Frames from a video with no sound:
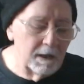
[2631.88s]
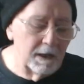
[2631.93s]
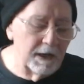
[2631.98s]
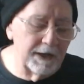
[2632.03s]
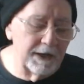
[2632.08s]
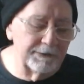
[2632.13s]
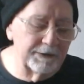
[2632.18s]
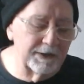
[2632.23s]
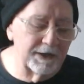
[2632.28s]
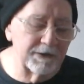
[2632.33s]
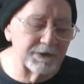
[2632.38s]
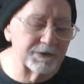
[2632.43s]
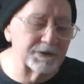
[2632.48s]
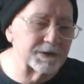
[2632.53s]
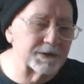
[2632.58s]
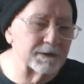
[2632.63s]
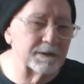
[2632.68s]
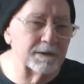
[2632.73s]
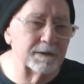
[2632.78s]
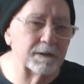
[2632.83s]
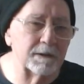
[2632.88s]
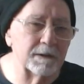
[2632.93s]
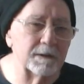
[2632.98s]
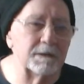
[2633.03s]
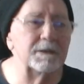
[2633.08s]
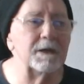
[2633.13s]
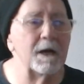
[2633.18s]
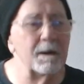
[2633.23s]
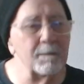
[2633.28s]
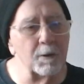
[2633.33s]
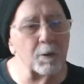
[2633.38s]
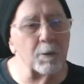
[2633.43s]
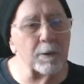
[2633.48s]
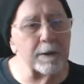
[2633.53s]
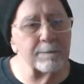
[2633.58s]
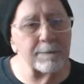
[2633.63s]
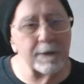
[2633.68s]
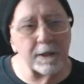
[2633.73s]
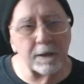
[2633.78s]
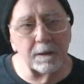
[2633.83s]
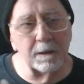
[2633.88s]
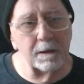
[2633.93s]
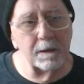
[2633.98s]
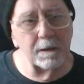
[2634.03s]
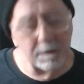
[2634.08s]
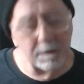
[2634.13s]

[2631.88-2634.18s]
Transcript: And there's double windmill